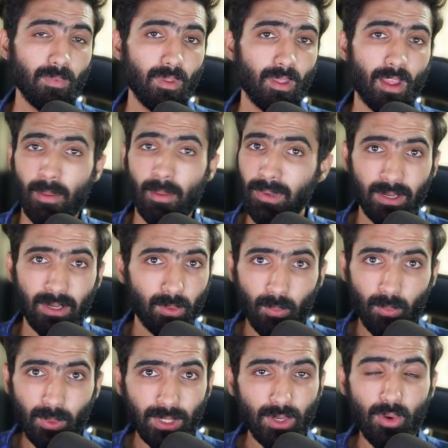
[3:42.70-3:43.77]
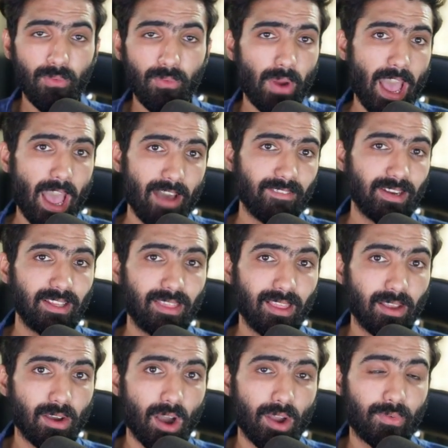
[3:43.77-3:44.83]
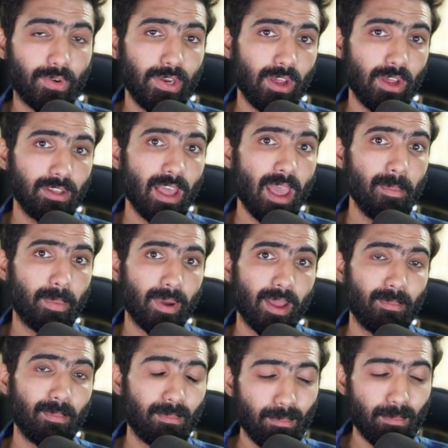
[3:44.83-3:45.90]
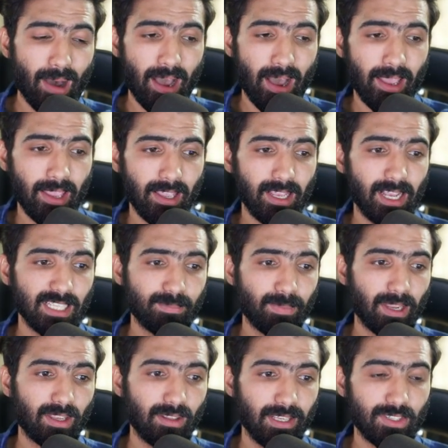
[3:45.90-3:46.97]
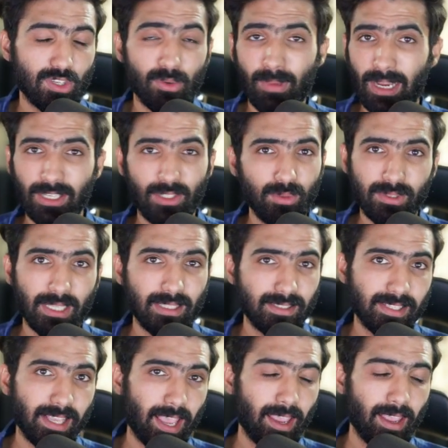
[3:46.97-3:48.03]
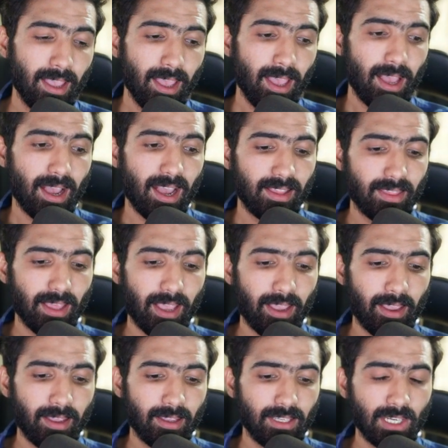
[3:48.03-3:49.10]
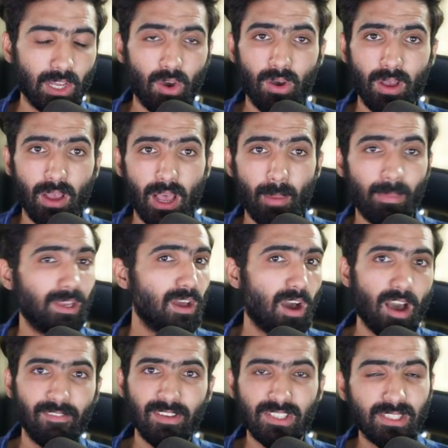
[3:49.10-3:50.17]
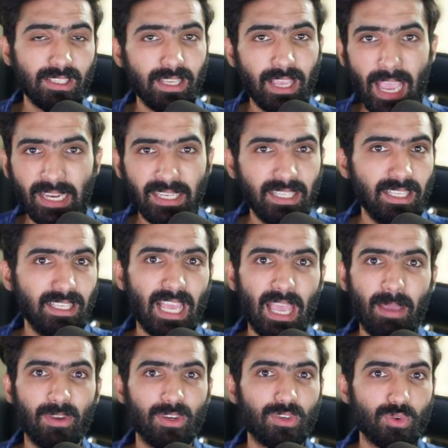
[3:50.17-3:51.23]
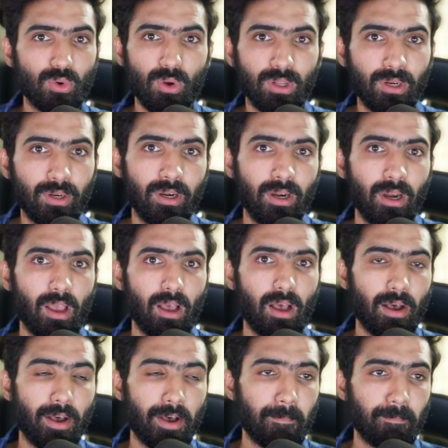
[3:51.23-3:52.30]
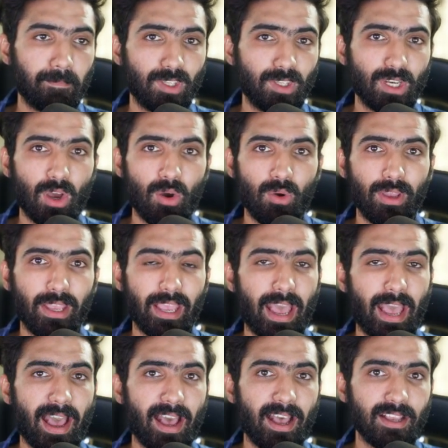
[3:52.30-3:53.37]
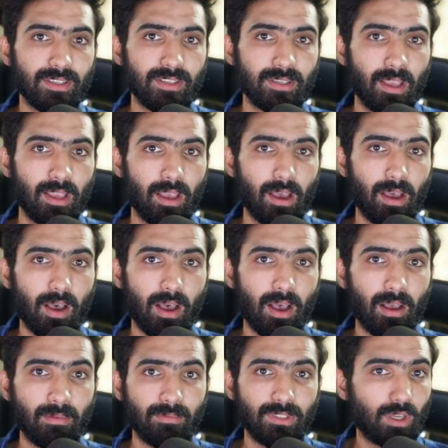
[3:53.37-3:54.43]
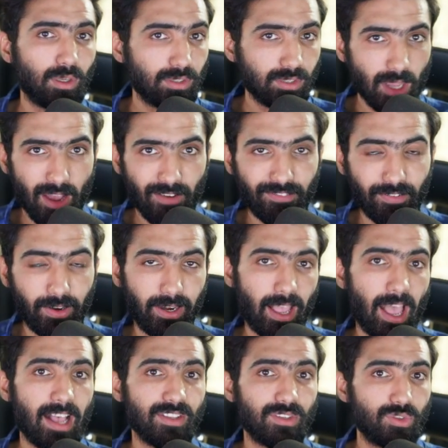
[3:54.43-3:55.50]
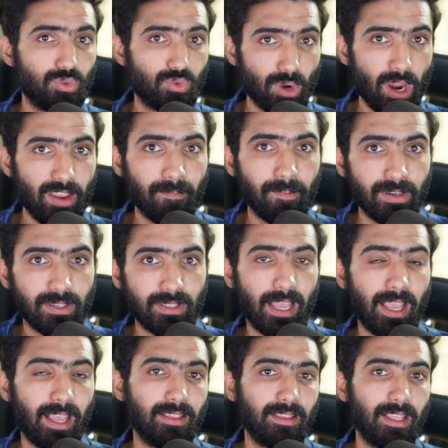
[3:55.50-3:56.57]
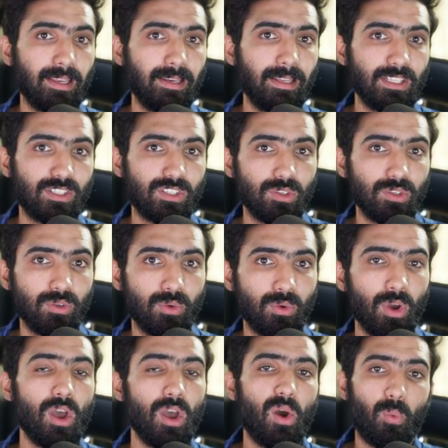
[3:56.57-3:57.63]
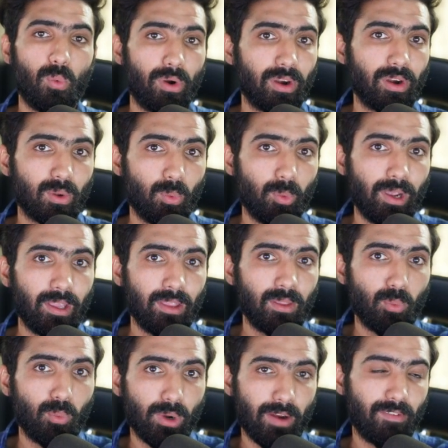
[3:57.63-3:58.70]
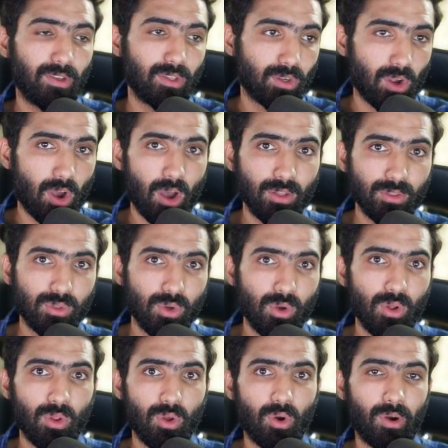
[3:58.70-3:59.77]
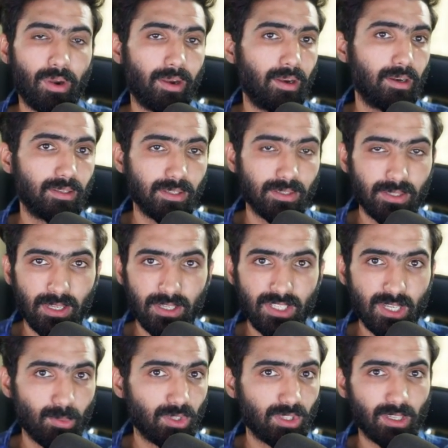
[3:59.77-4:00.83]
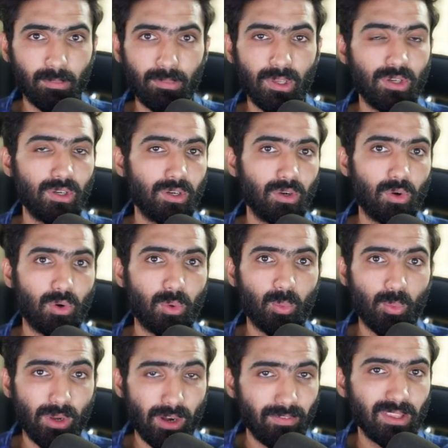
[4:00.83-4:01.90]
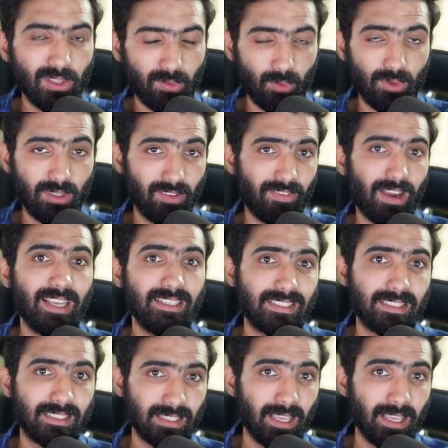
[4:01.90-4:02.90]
I mean, we don't have anything concrete on that, but my speculation or my 2 cents say that, obviously any game controller, it has, software, it has drivers, and they need to work with whatever the console or the system or the computer or whatever the device